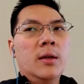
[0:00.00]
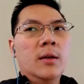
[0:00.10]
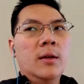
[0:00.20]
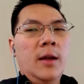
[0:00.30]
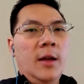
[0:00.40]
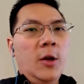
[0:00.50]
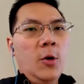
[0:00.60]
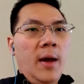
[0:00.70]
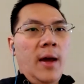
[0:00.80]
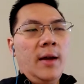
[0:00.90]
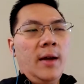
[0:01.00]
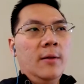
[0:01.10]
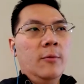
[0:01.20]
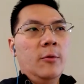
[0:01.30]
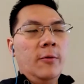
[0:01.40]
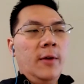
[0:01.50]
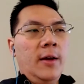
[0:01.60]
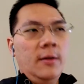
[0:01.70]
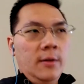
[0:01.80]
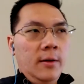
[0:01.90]
I go back, reflect
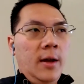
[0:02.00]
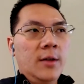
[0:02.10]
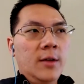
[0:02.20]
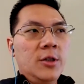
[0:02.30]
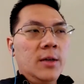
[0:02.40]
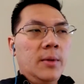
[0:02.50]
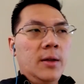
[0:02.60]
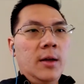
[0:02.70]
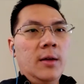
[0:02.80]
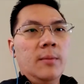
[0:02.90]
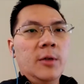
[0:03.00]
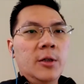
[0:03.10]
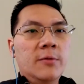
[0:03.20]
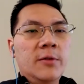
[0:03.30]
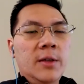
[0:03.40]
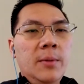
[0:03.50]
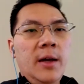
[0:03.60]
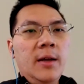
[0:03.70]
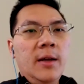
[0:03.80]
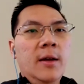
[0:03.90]
on that. She gave me a lot of good feedback.